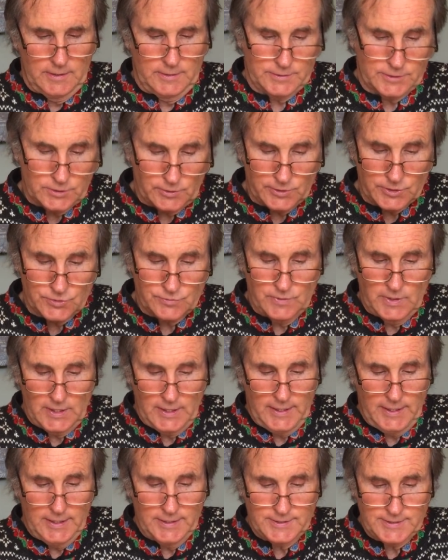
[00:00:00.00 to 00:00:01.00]
And so it's
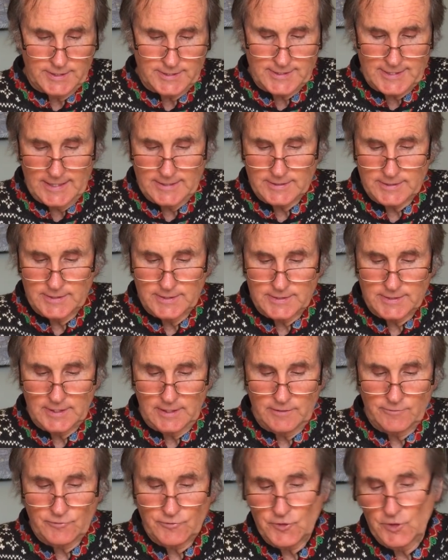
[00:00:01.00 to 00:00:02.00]
really his Descensus
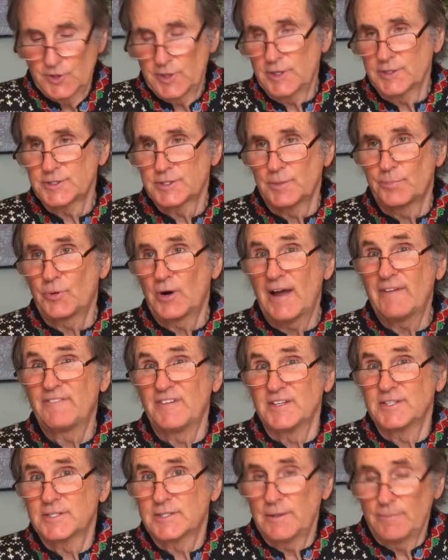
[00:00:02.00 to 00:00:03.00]
and Infernos, the
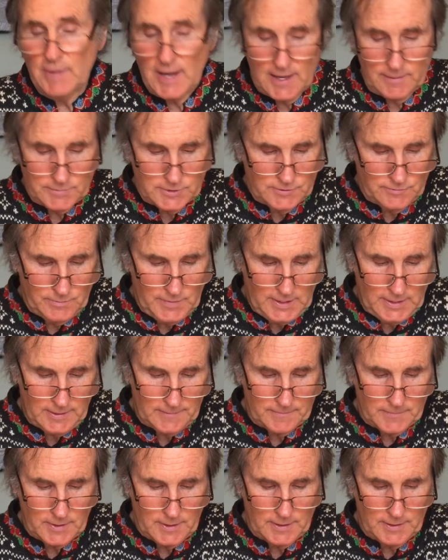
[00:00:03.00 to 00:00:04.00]
preface to Maps of
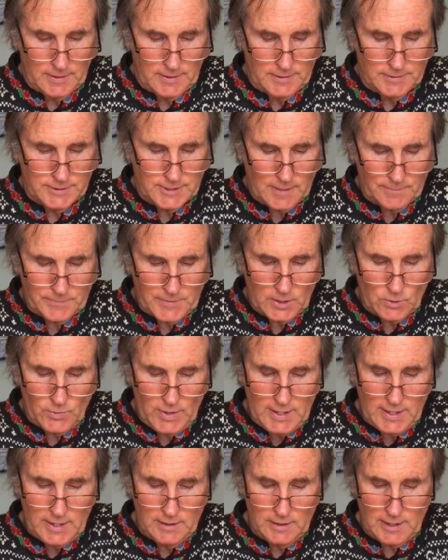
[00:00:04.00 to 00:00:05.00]
Meaning. Something
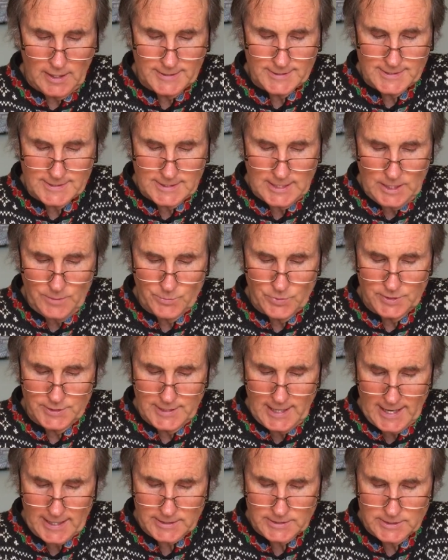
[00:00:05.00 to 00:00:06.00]
we cannot see
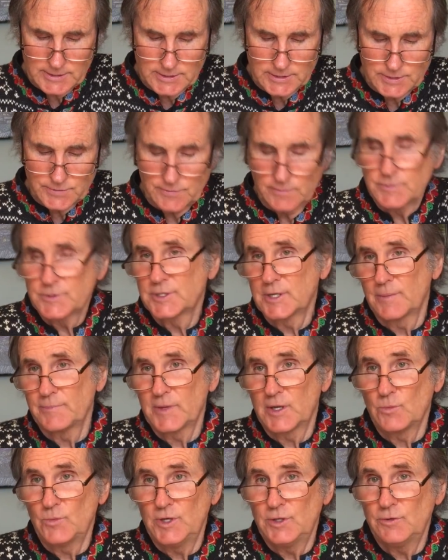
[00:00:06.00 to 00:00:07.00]
protects us from
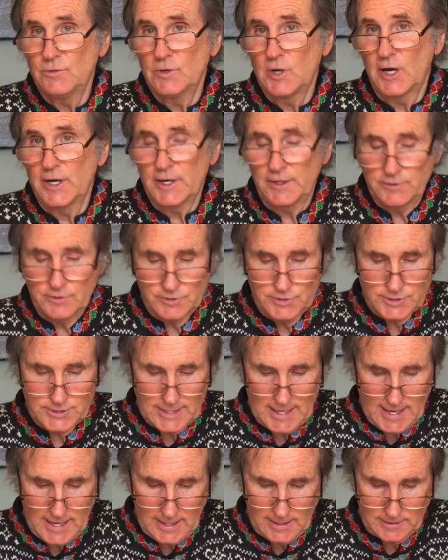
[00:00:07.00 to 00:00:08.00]
something we do not
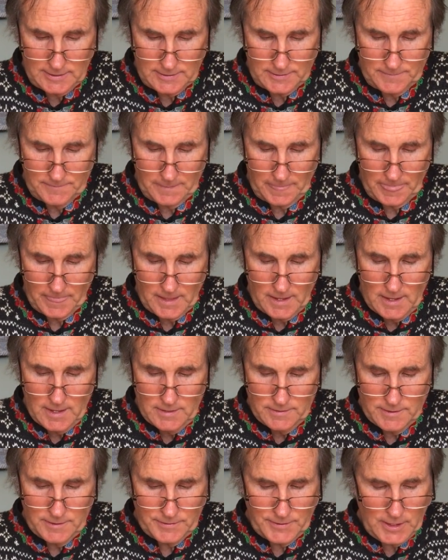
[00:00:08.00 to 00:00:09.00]
understand.
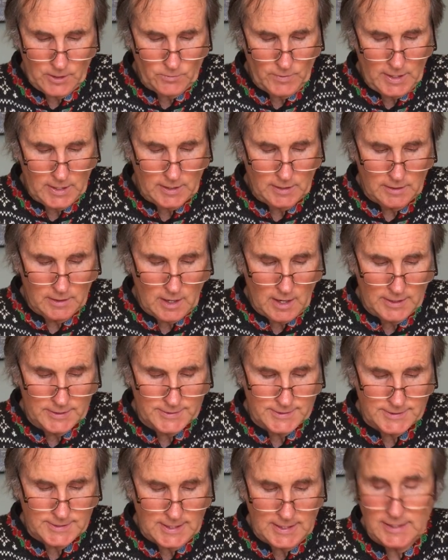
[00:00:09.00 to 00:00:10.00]
The thing we
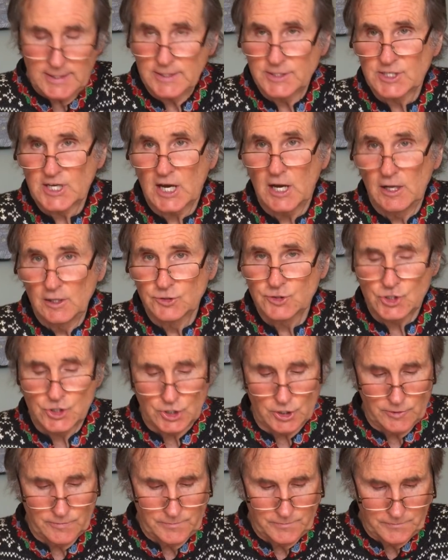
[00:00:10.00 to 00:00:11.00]
cannot see is
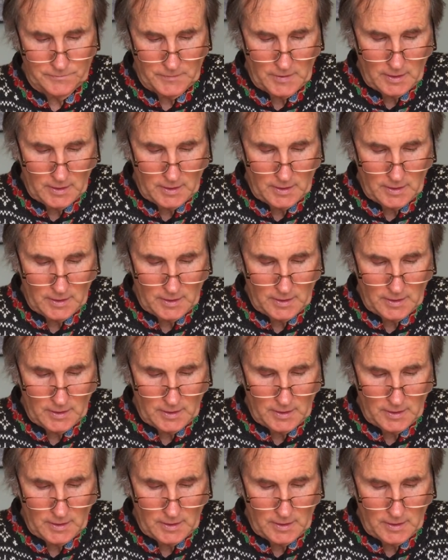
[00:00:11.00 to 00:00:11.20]
culture